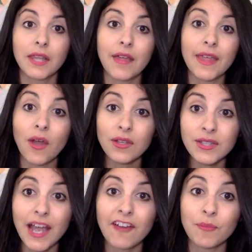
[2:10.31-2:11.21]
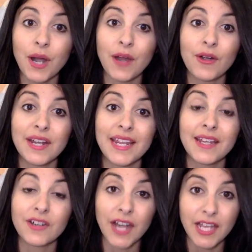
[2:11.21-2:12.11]
Now, they also have Priority
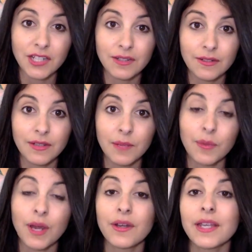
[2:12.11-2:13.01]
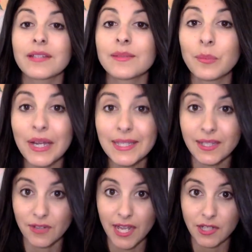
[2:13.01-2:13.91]
International and Priority Express
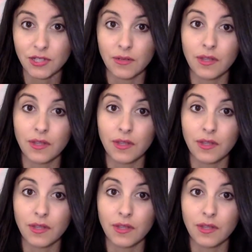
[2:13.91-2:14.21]
International,